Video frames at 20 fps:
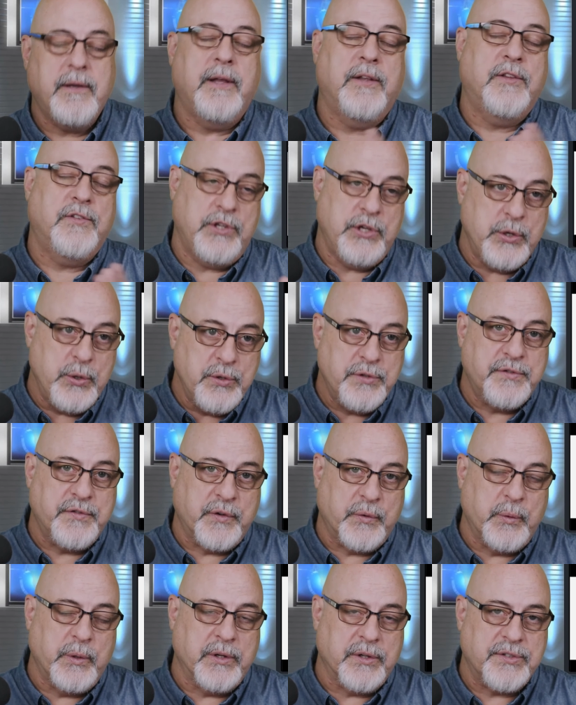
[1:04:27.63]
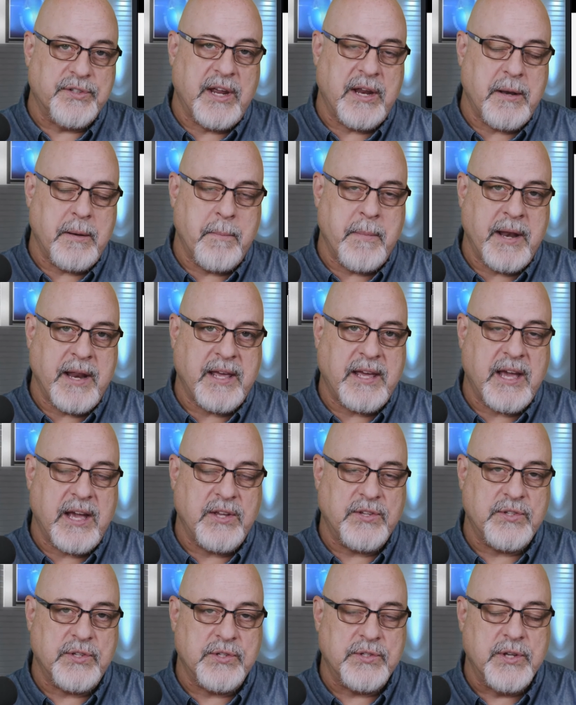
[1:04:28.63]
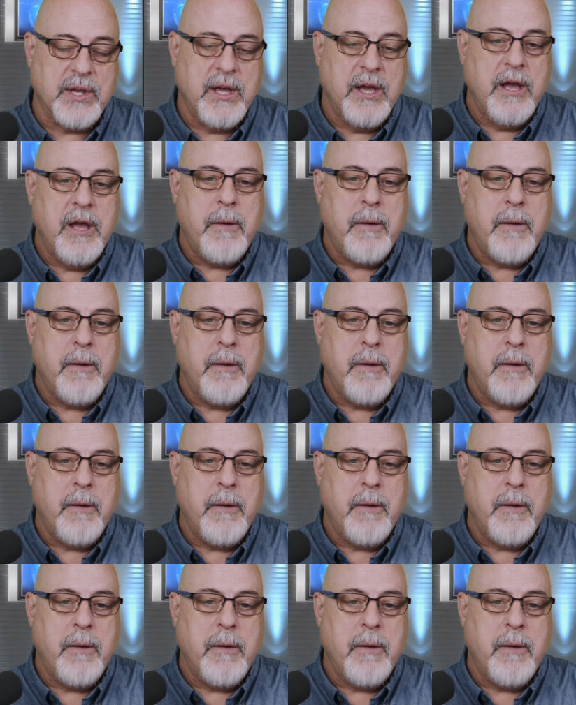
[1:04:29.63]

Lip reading: It's used for real estate in many cases,